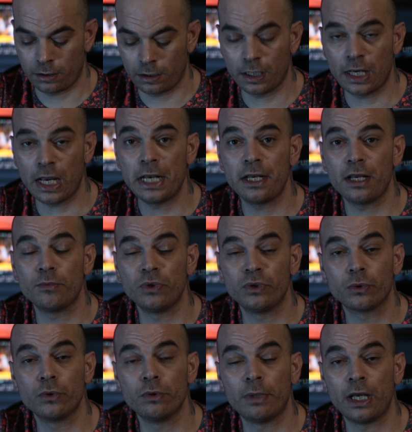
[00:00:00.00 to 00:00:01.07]
The
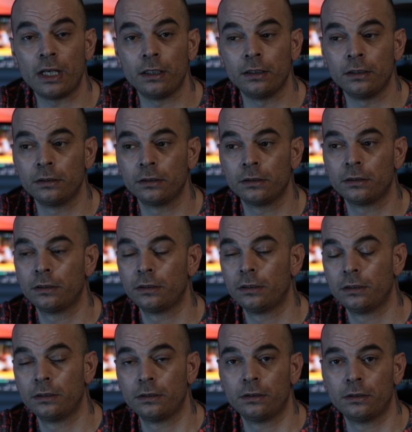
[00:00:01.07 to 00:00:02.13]
honeymoon woman,
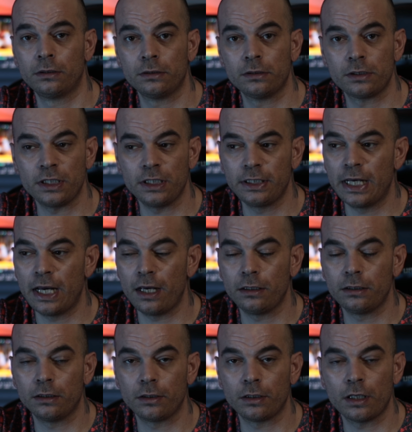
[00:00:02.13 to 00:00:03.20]
she
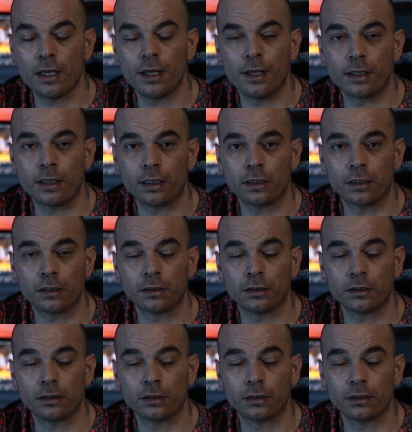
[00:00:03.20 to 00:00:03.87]
died on the